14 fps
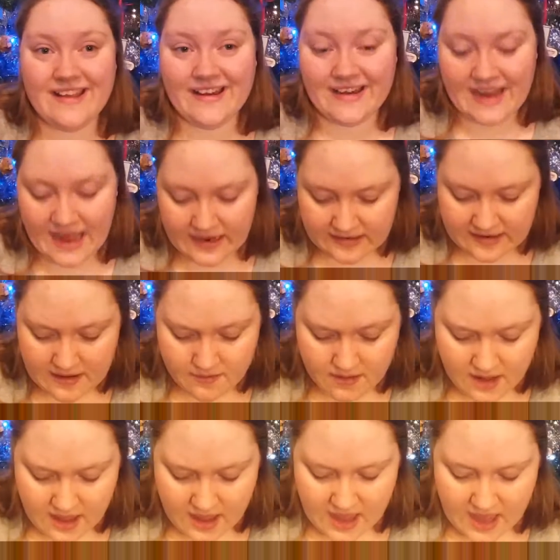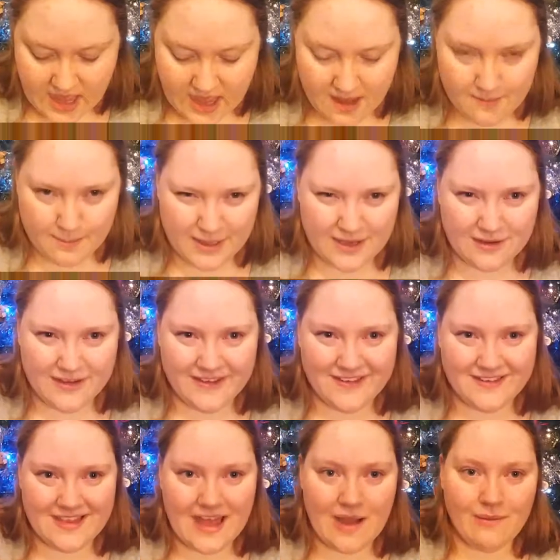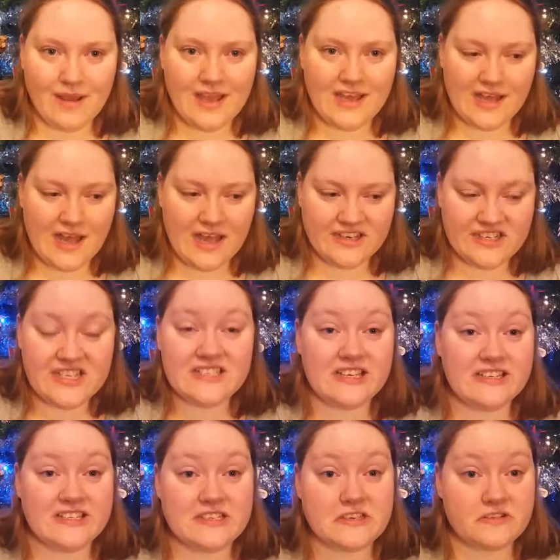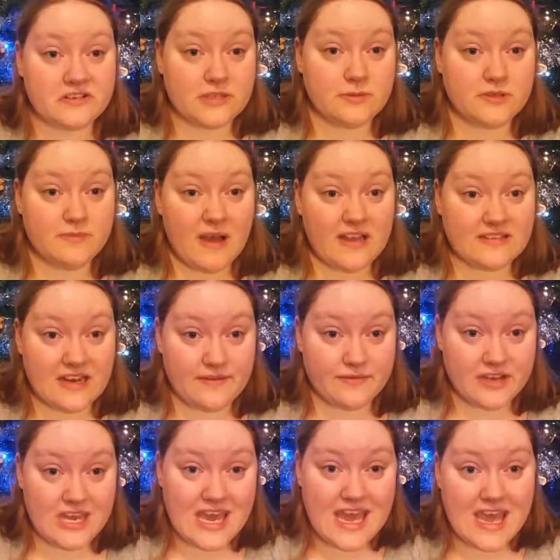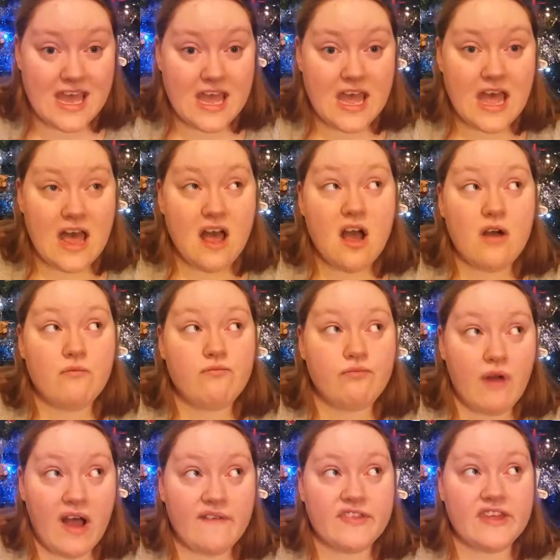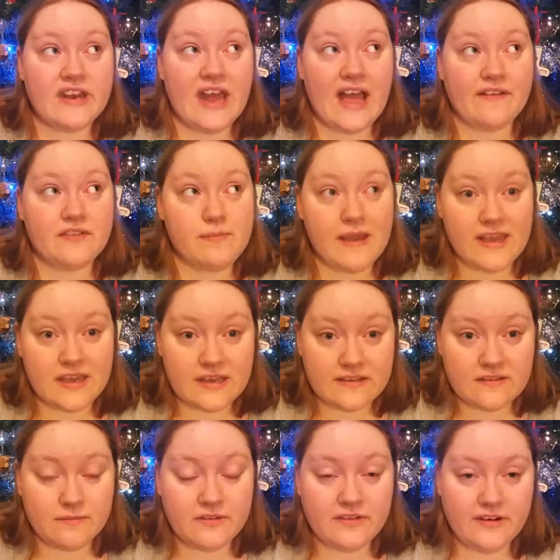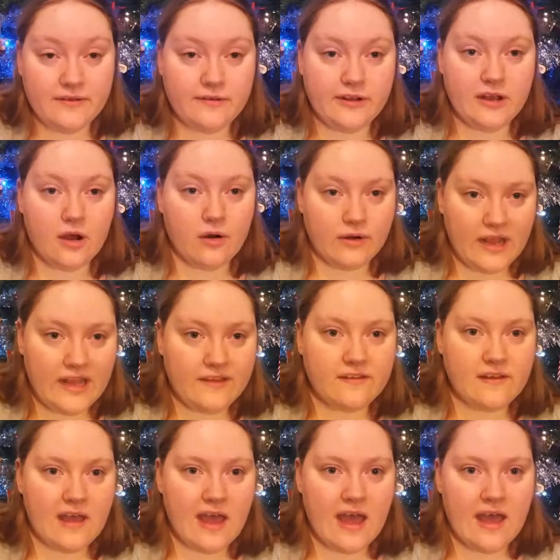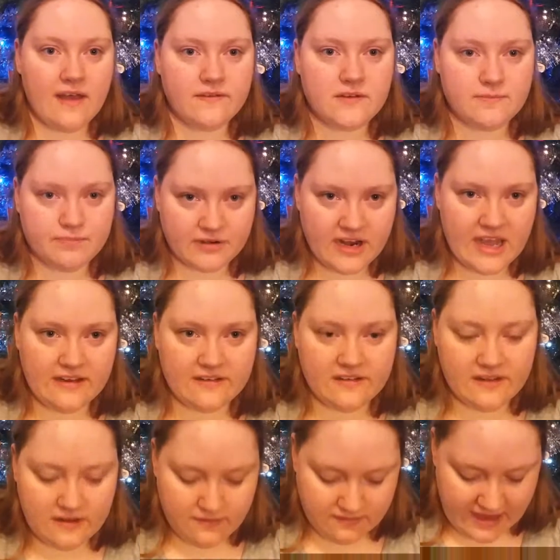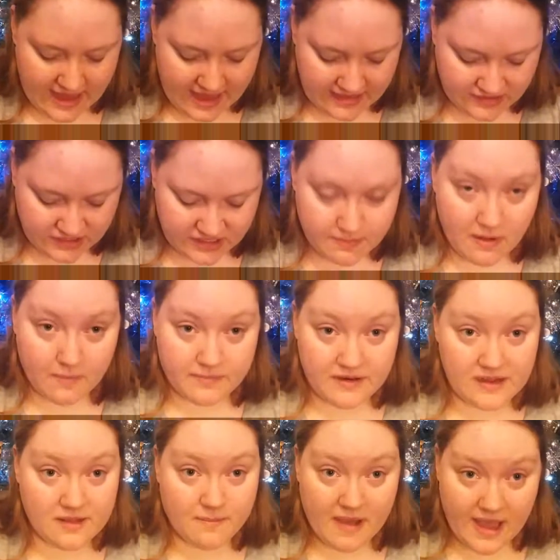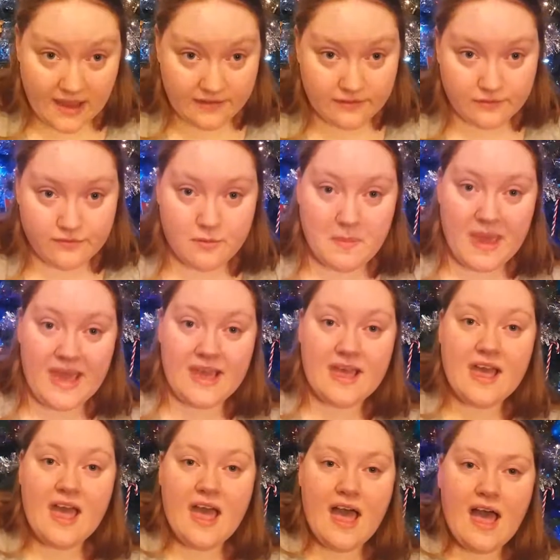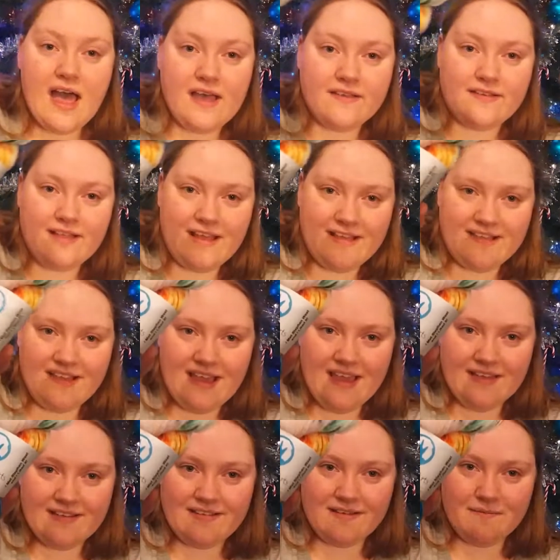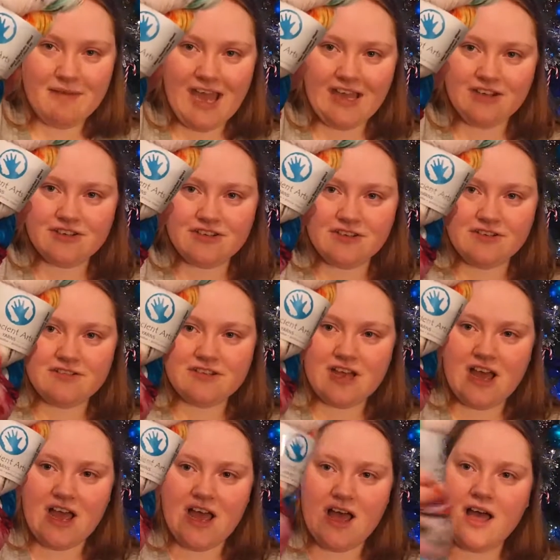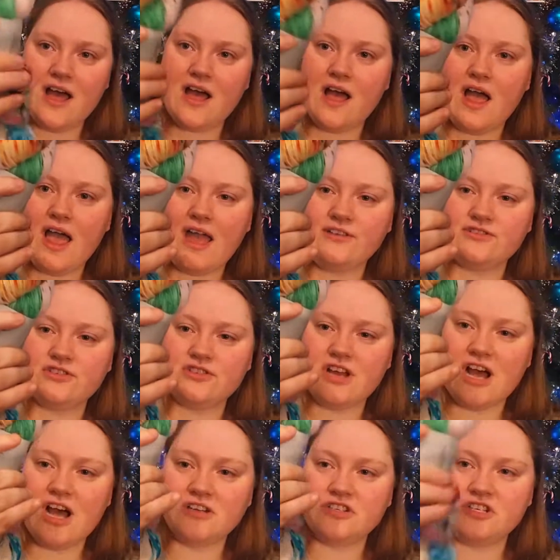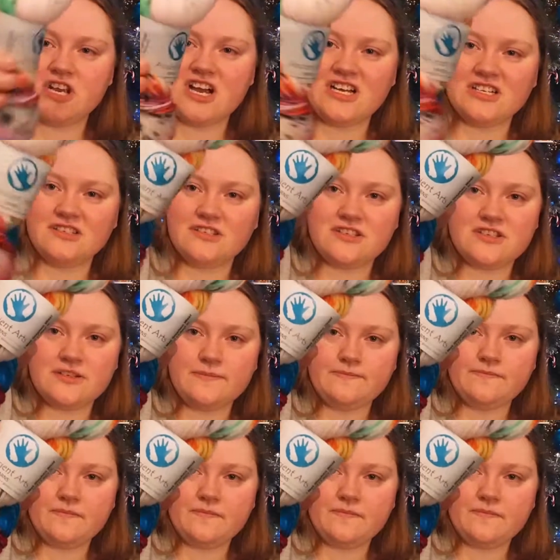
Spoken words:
in Canada, because that way she sends us a Christmas parcel every year. Rather than have to pay customs duty on it to bring it into the UK, she popped it in the parcel for me. So this is some ancient arch yarns,